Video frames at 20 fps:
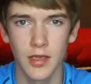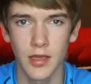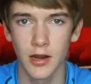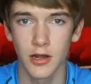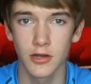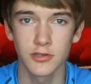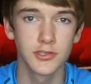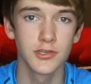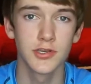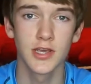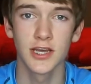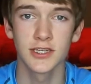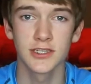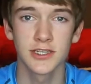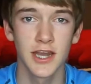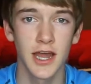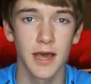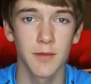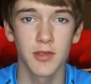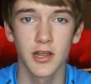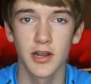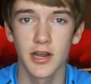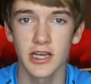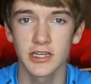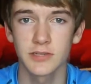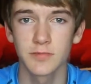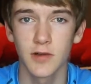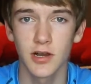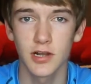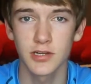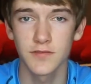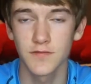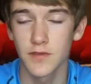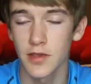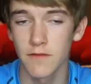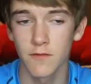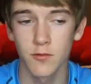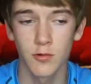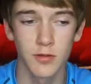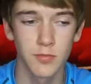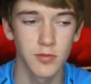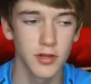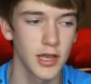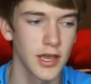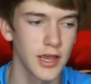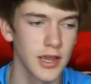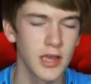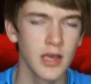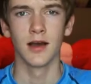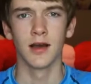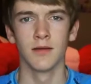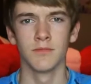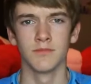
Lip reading: And also, you guys can add me on Xbox if you ever want to play.